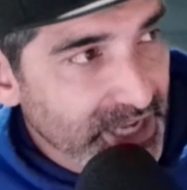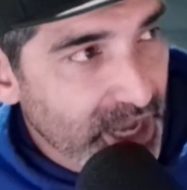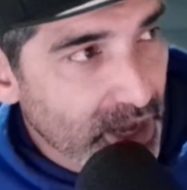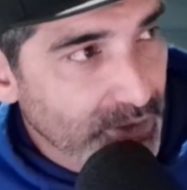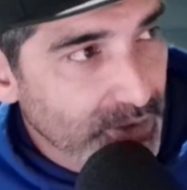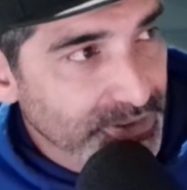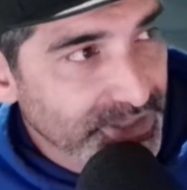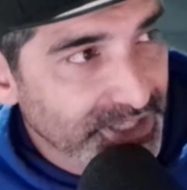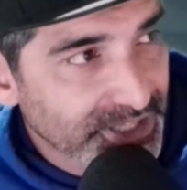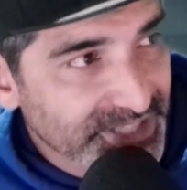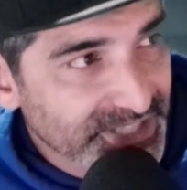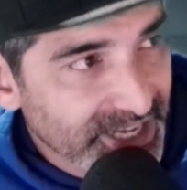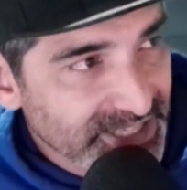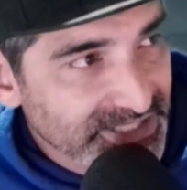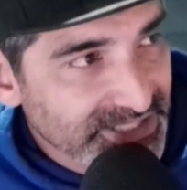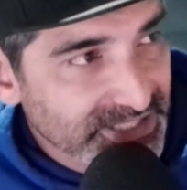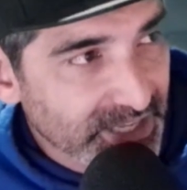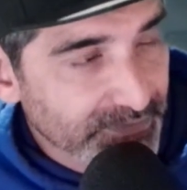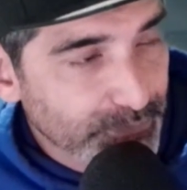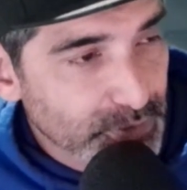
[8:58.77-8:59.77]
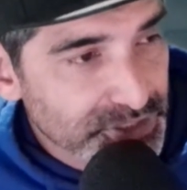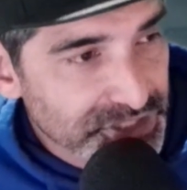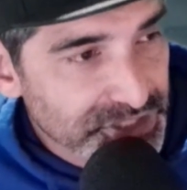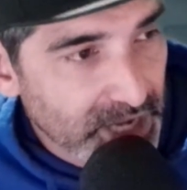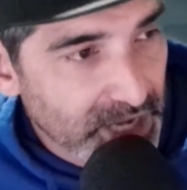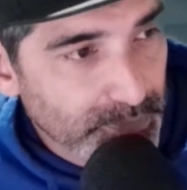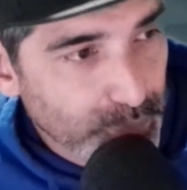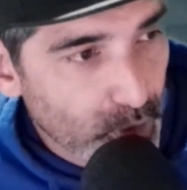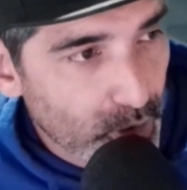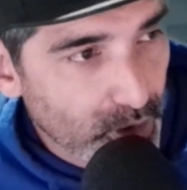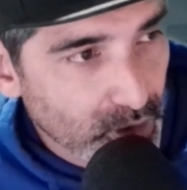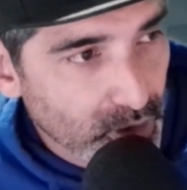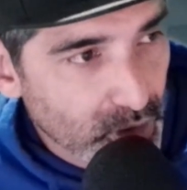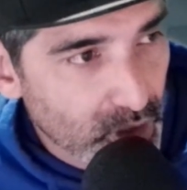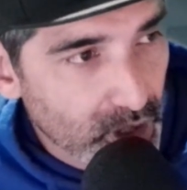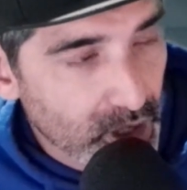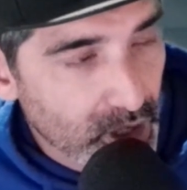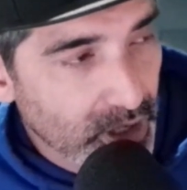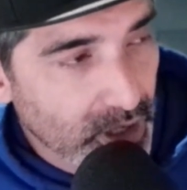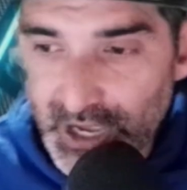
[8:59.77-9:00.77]
out the Testnet for Shade
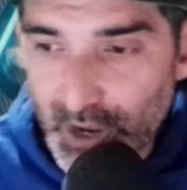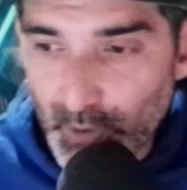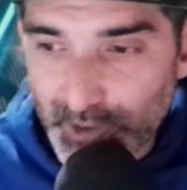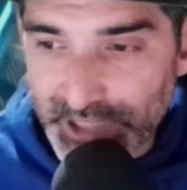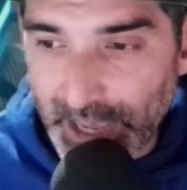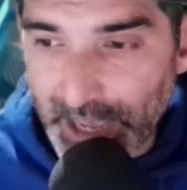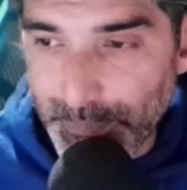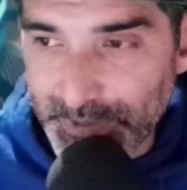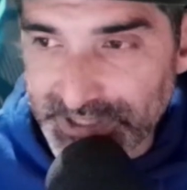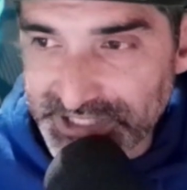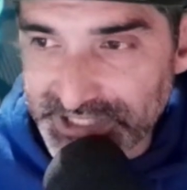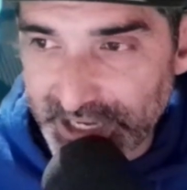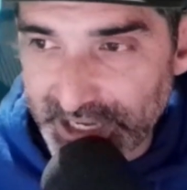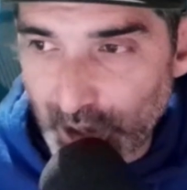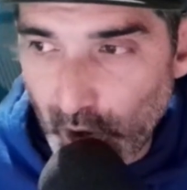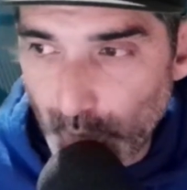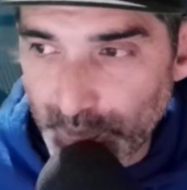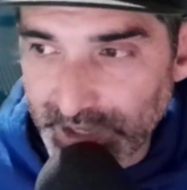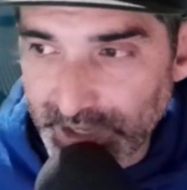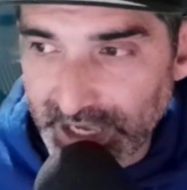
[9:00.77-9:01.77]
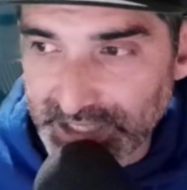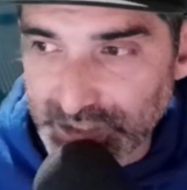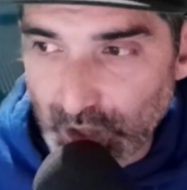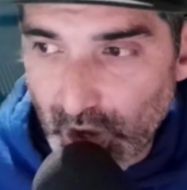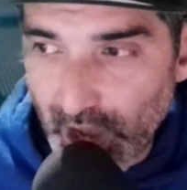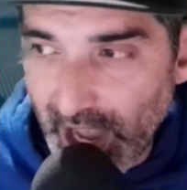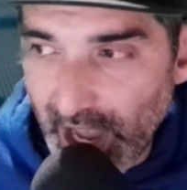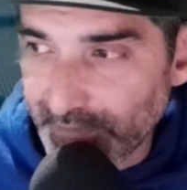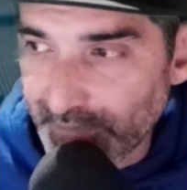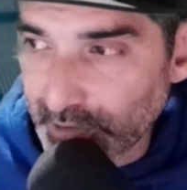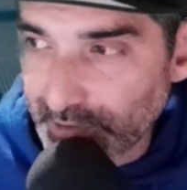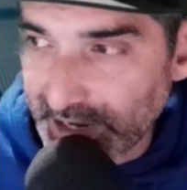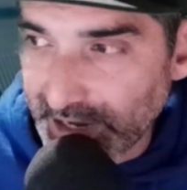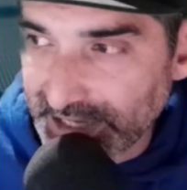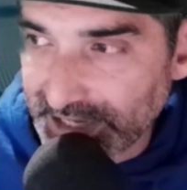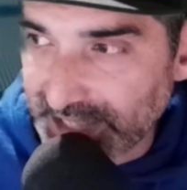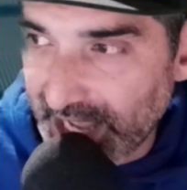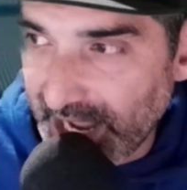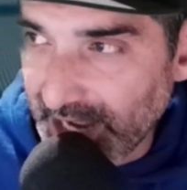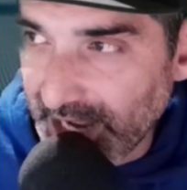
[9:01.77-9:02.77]
protocol. With that being said, I hope you guys all have a
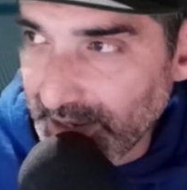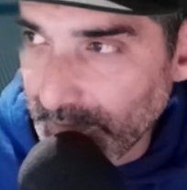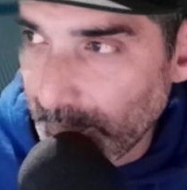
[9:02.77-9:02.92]
great day.